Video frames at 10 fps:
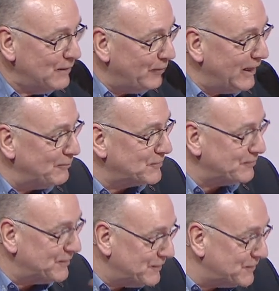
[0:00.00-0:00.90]
Perhaps
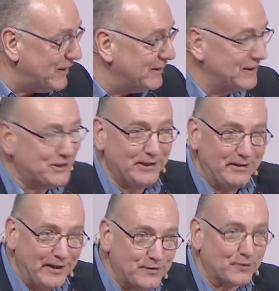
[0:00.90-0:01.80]
with this energy
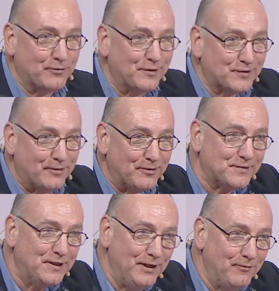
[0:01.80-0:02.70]
at the
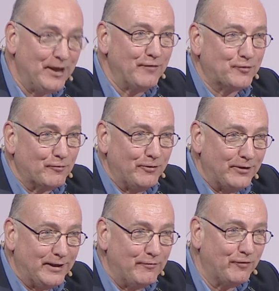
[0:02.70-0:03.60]
crossroads, we have to
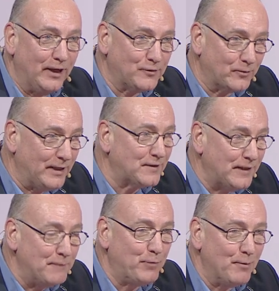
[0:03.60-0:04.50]
work and fight to get it
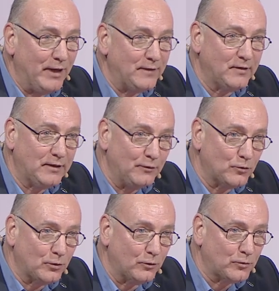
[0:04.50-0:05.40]
implemented and to
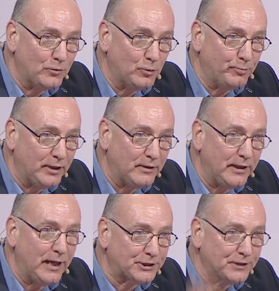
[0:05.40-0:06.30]
go to the European
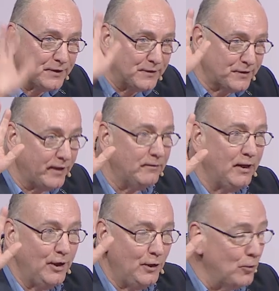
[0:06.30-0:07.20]
election and say,
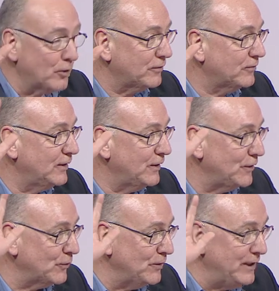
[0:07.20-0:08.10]
look,
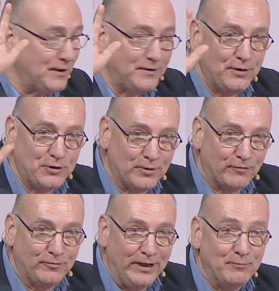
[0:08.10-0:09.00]
you needed it, you
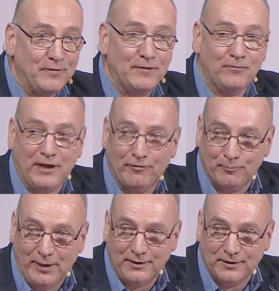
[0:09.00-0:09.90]
have dreamed it, we have
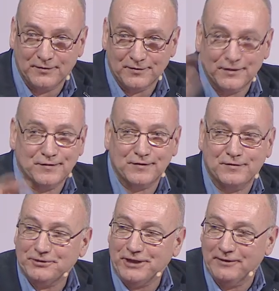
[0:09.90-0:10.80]
made it. This is
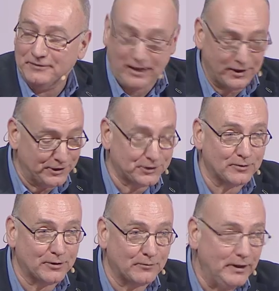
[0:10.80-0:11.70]
like it
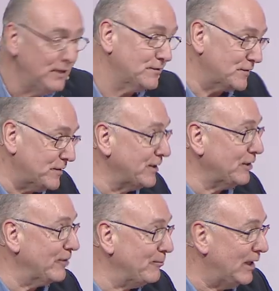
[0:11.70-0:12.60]
should go. So thank you
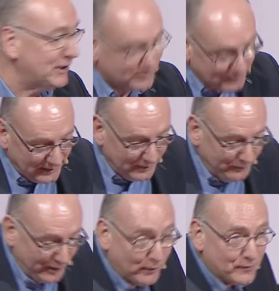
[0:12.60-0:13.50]
very much.
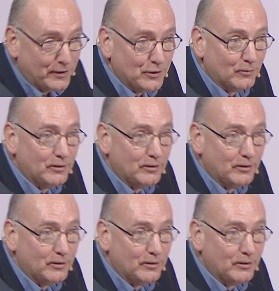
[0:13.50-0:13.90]
We continue.